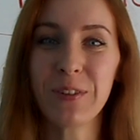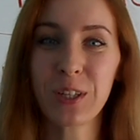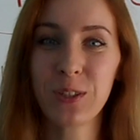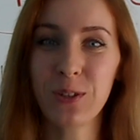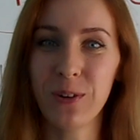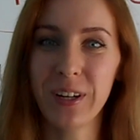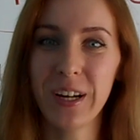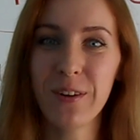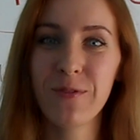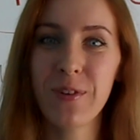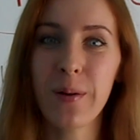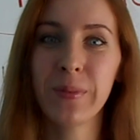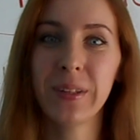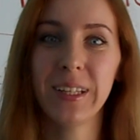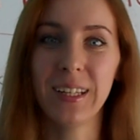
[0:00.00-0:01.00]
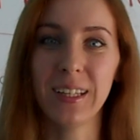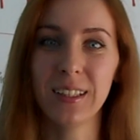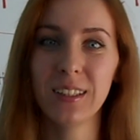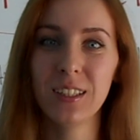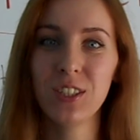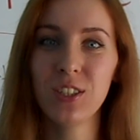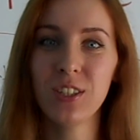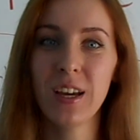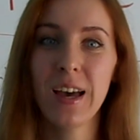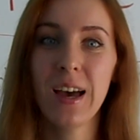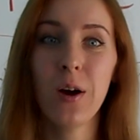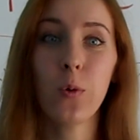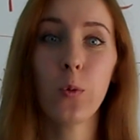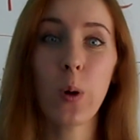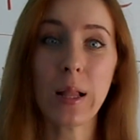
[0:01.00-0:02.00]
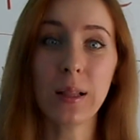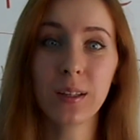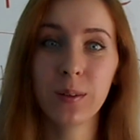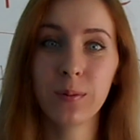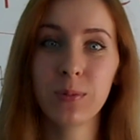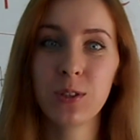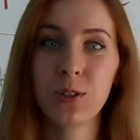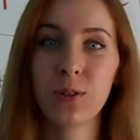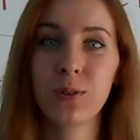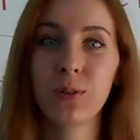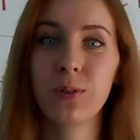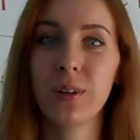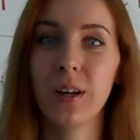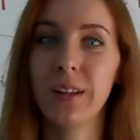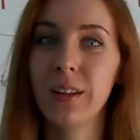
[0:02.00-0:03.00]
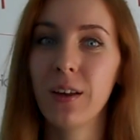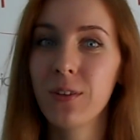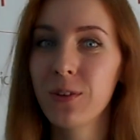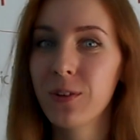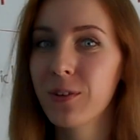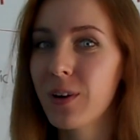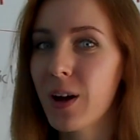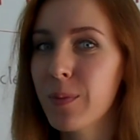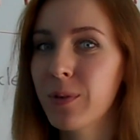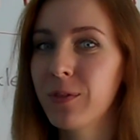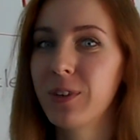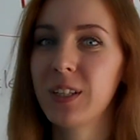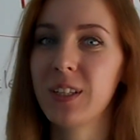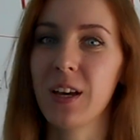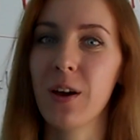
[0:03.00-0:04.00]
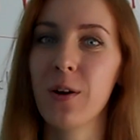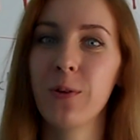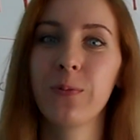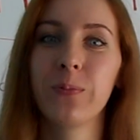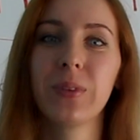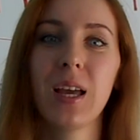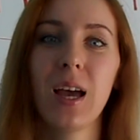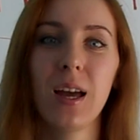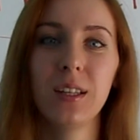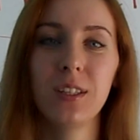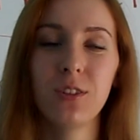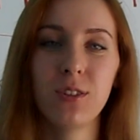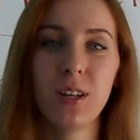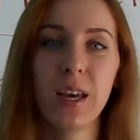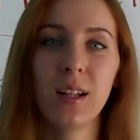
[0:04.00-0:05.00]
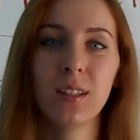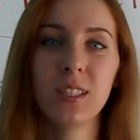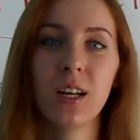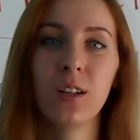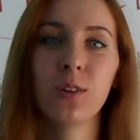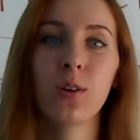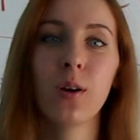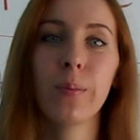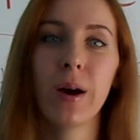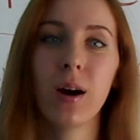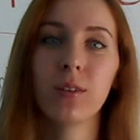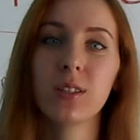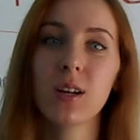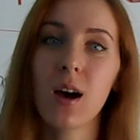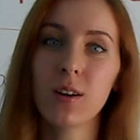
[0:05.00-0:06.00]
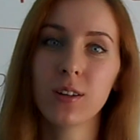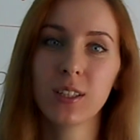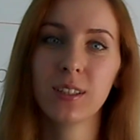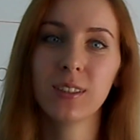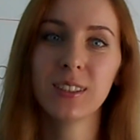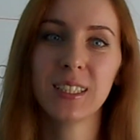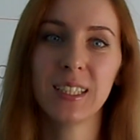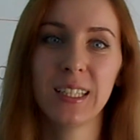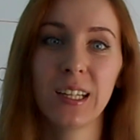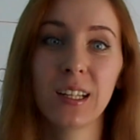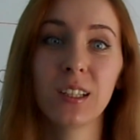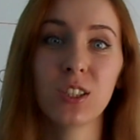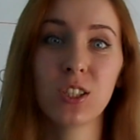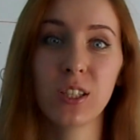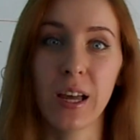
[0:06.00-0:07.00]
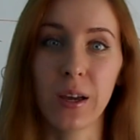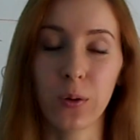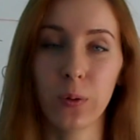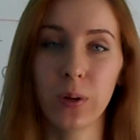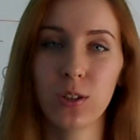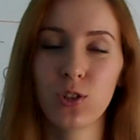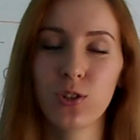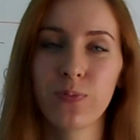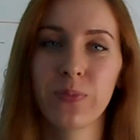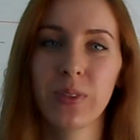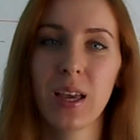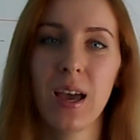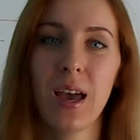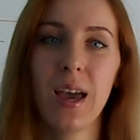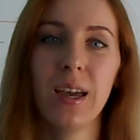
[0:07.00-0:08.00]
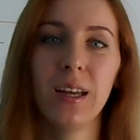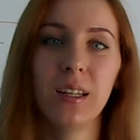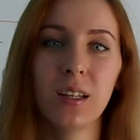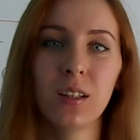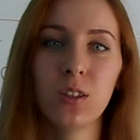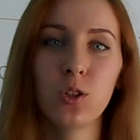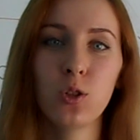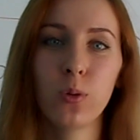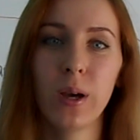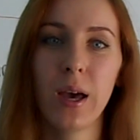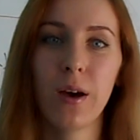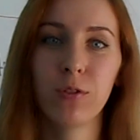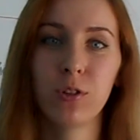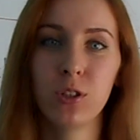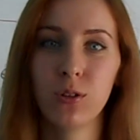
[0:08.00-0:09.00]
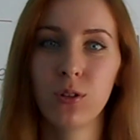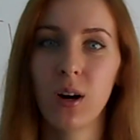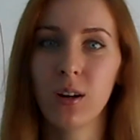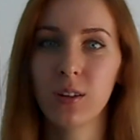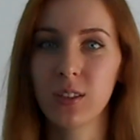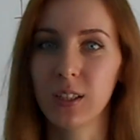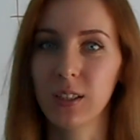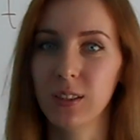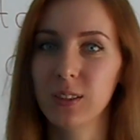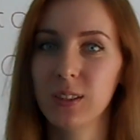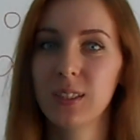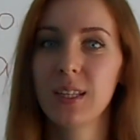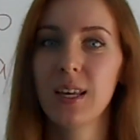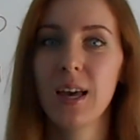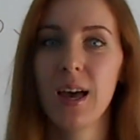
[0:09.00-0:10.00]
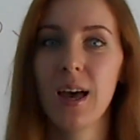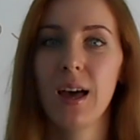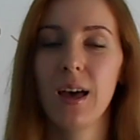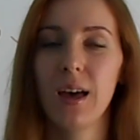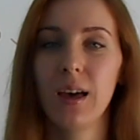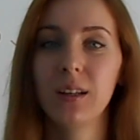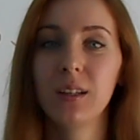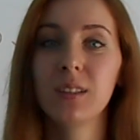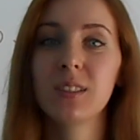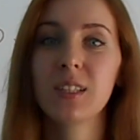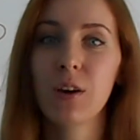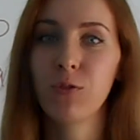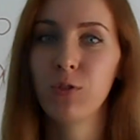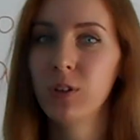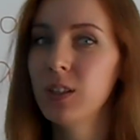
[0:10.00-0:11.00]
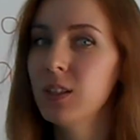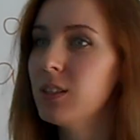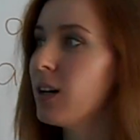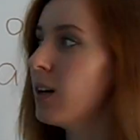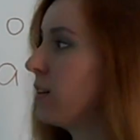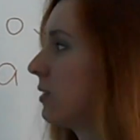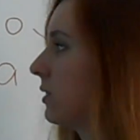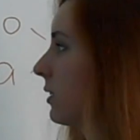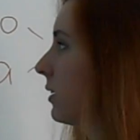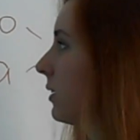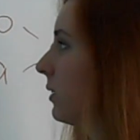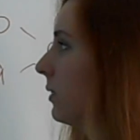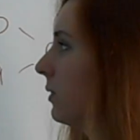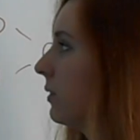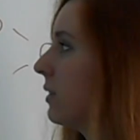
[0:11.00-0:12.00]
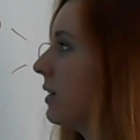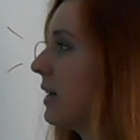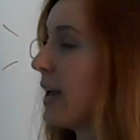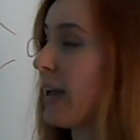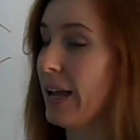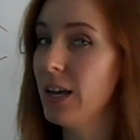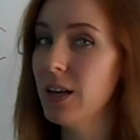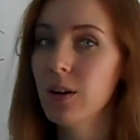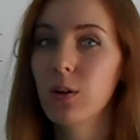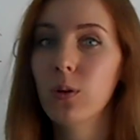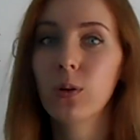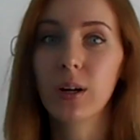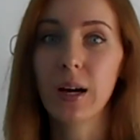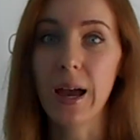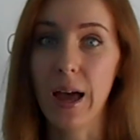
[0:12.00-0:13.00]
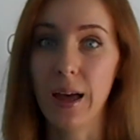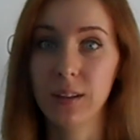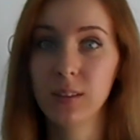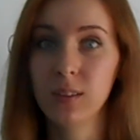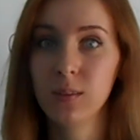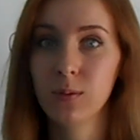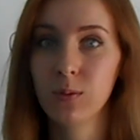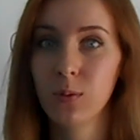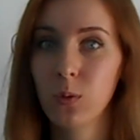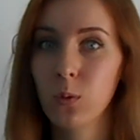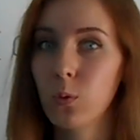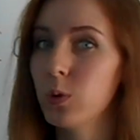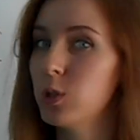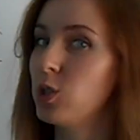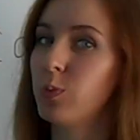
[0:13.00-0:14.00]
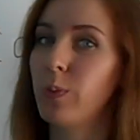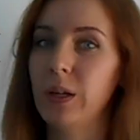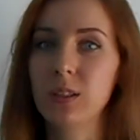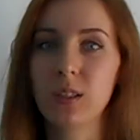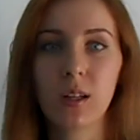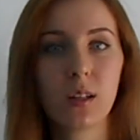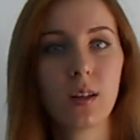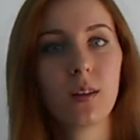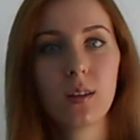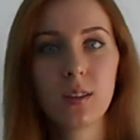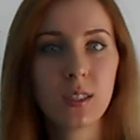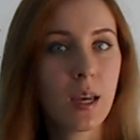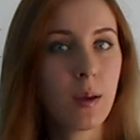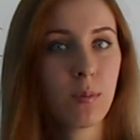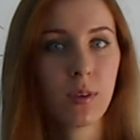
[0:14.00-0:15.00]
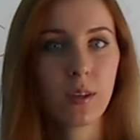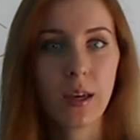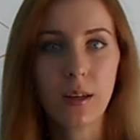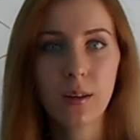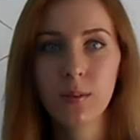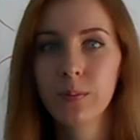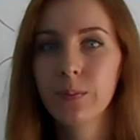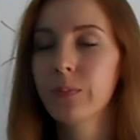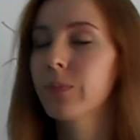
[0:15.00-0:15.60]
Victoria Family English. Welcome to another grammar video. Today I'll tell you about articles in English language. In English we have two articles. An indefinite article a or an, which is basically the same thing,